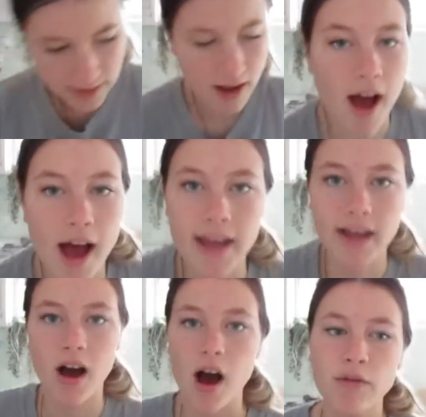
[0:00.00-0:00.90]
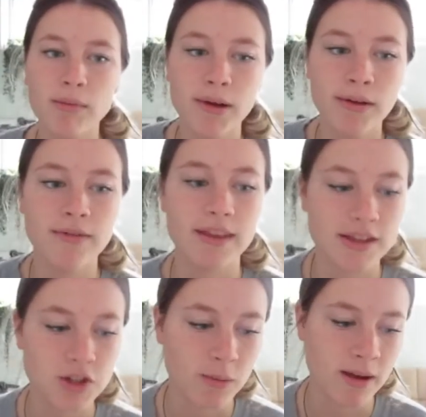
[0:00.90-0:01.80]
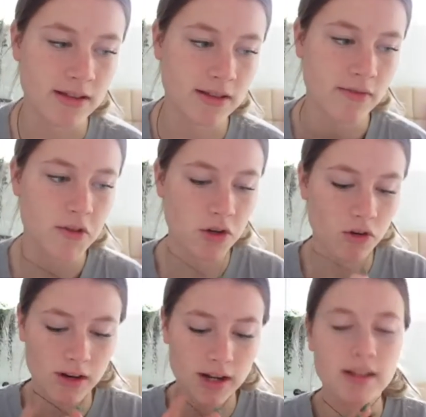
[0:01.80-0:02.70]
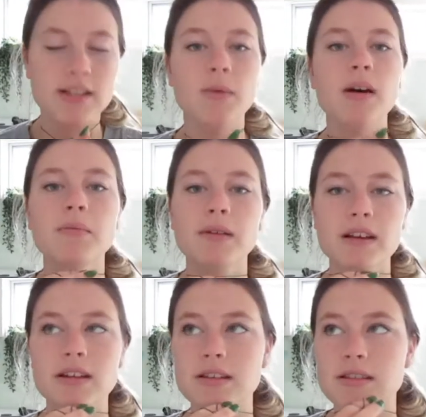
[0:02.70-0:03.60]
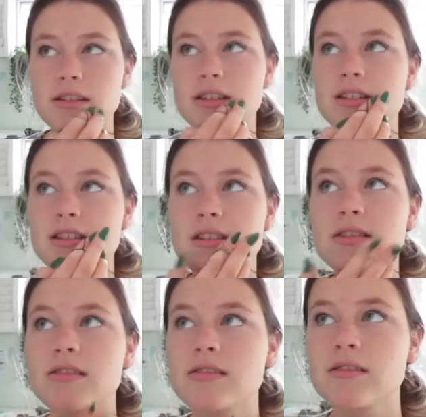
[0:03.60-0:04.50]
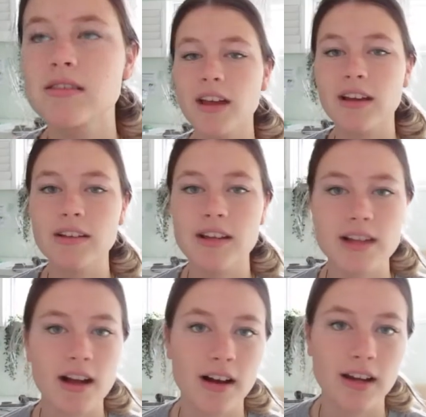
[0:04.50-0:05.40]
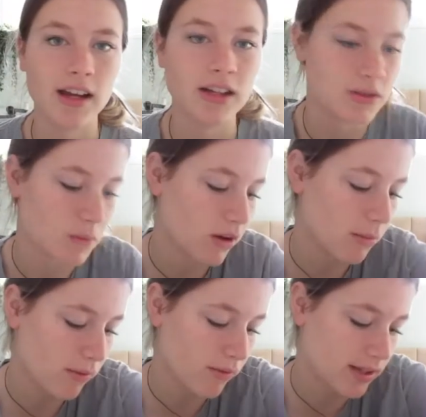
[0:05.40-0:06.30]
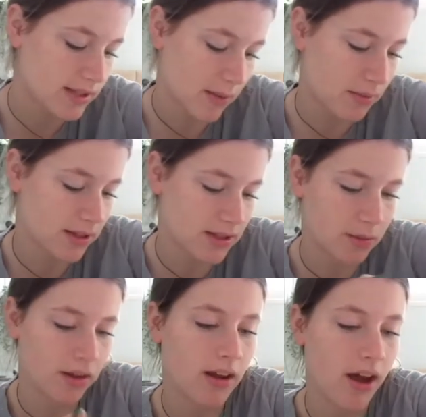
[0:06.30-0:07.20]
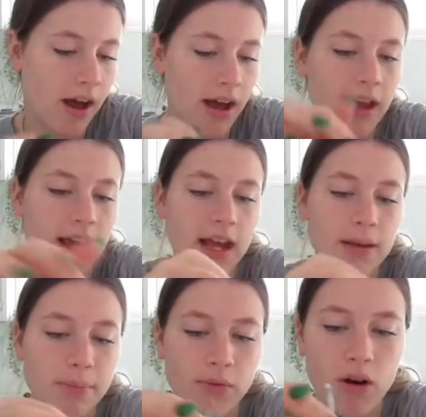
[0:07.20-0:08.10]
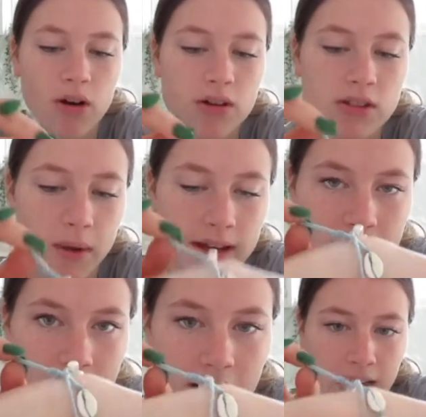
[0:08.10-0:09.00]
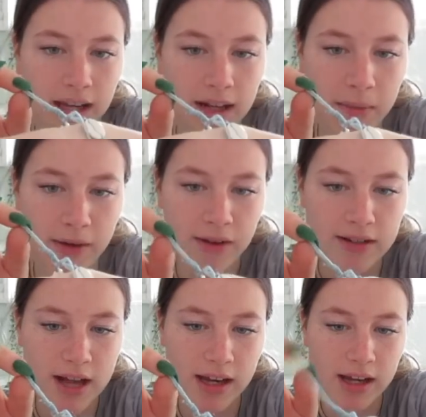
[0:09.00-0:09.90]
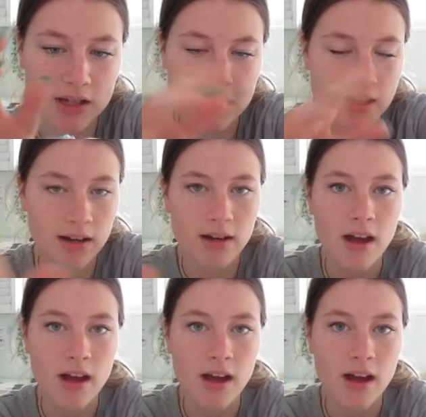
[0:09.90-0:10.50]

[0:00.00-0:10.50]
that I can't remove these two pieces of jewelry. This one because it just doesn't, like, unless I cut it, it just won't come off. And same with this one. I It broke, so I tied it. My friend tied it. She said